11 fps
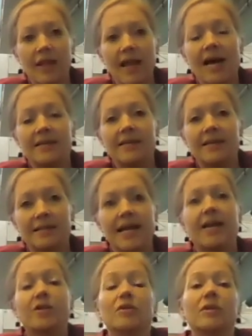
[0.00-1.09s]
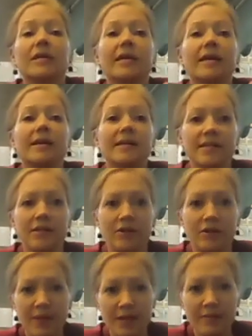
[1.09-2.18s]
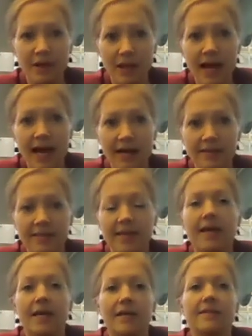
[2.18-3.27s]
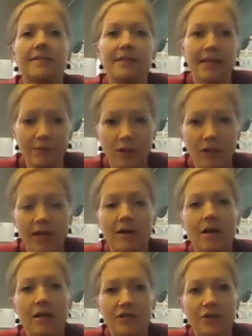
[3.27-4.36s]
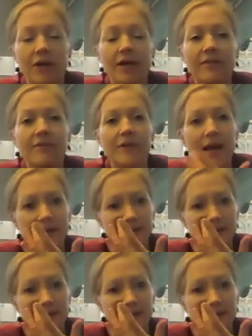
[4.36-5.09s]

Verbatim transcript: class that's actually considered a Pima class, and they will get college credit for that.